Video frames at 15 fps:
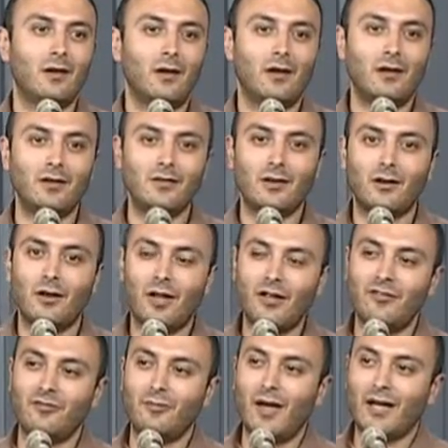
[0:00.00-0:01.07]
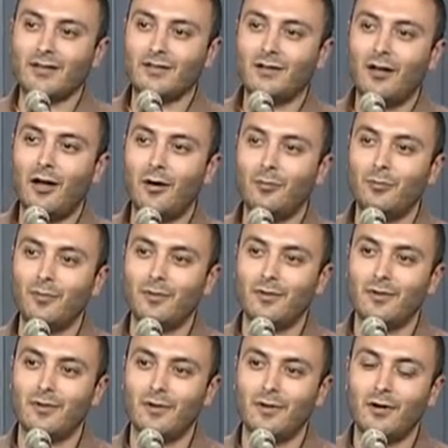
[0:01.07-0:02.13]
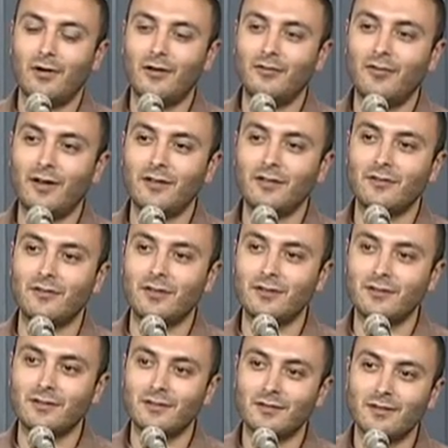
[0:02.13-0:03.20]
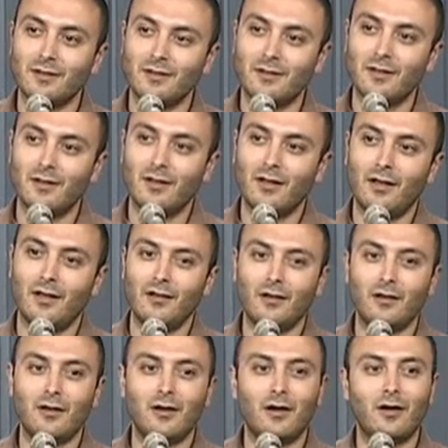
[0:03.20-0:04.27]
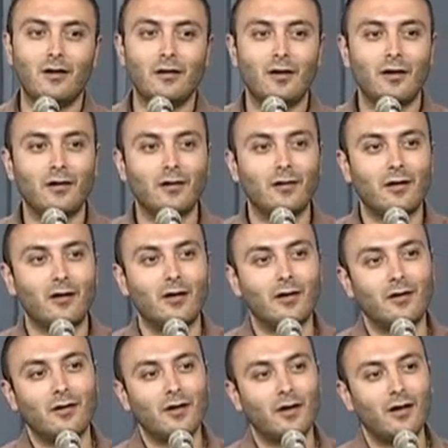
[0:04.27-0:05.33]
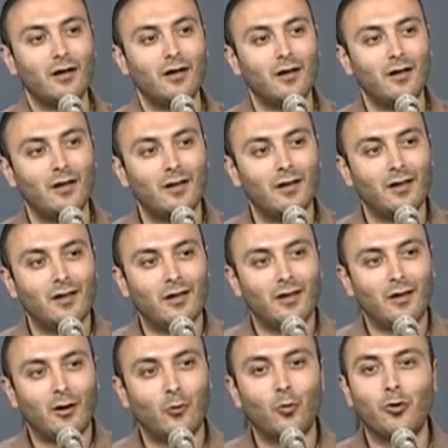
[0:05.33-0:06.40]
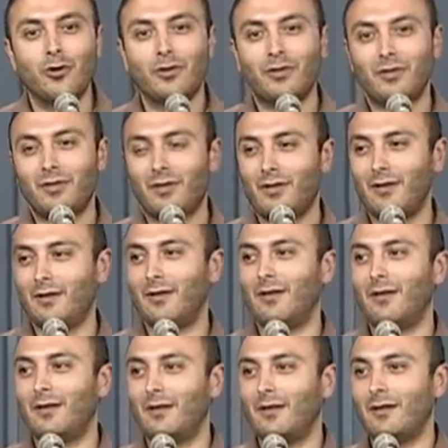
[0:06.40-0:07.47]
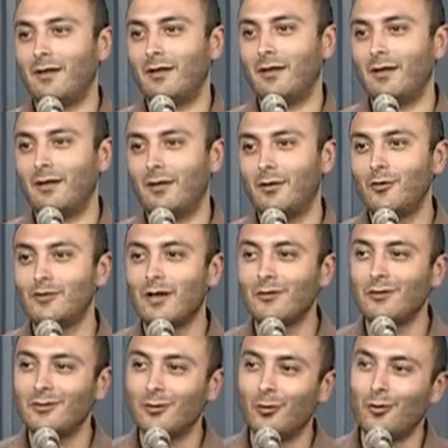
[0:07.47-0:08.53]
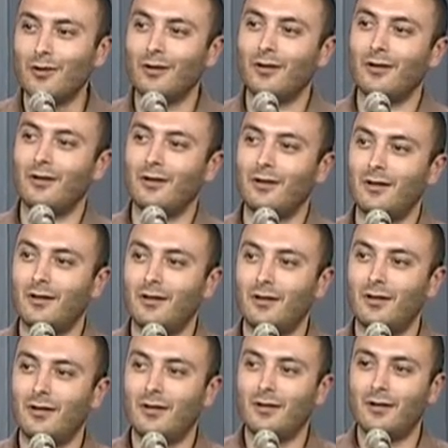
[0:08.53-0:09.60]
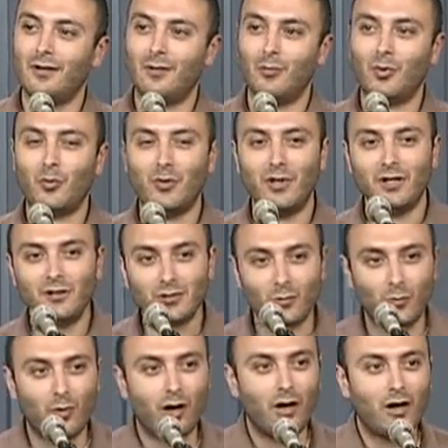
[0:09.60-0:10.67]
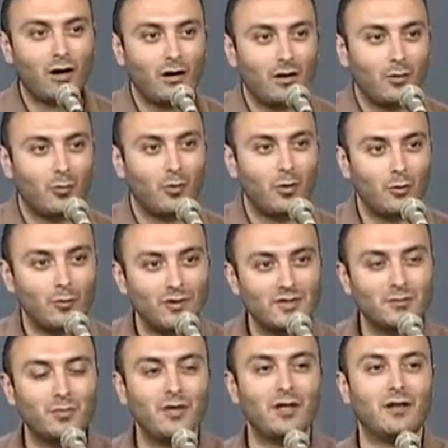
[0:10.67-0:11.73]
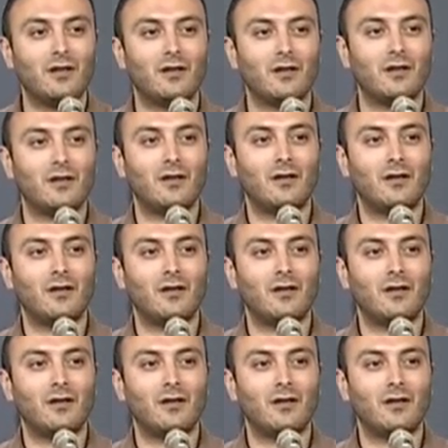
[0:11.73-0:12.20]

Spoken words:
Unless our life backs it up, our effectiveness and our worth goes out the door. But we need to walk what we speak.